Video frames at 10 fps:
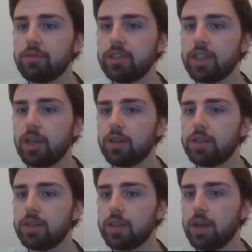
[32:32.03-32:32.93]
average
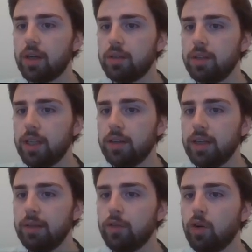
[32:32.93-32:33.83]
costs are
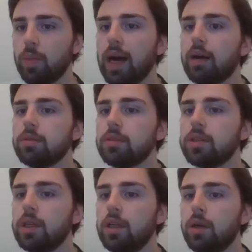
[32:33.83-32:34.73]
nearly
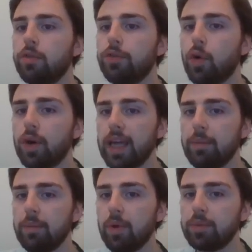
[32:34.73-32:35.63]
£4 for a
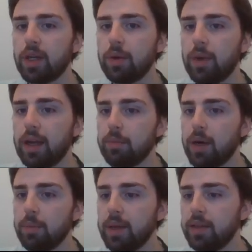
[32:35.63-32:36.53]
gaming website, where it
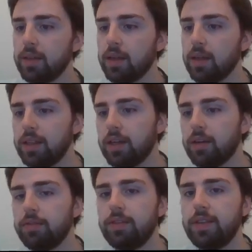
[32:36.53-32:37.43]
might be a
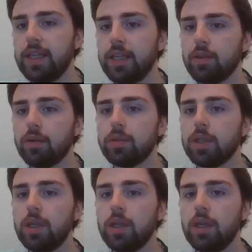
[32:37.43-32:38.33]
15-year-old
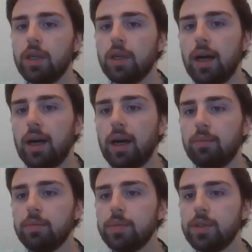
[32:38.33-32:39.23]

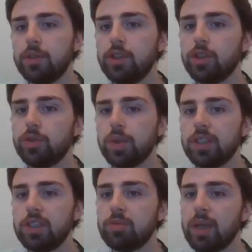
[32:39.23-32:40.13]
just
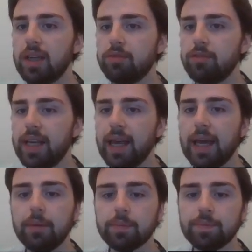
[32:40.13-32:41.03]
wanted to play a free
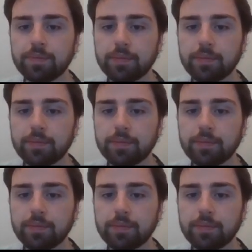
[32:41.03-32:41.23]
game.